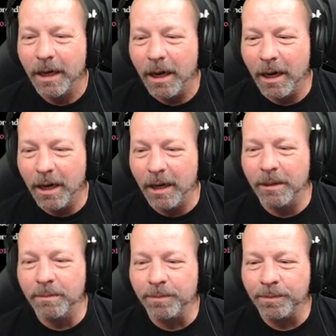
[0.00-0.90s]

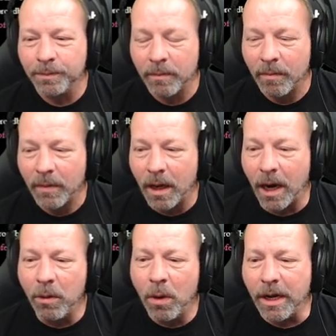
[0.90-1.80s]
Um,
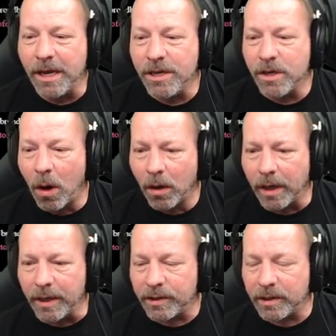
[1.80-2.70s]
I want a
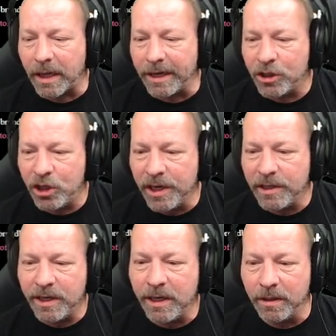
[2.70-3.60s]
Yaris like
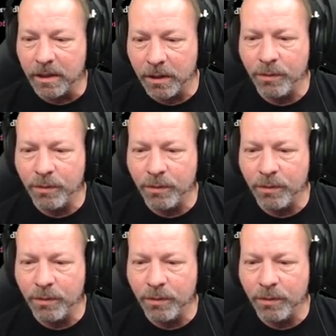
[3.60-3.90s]
GT. The new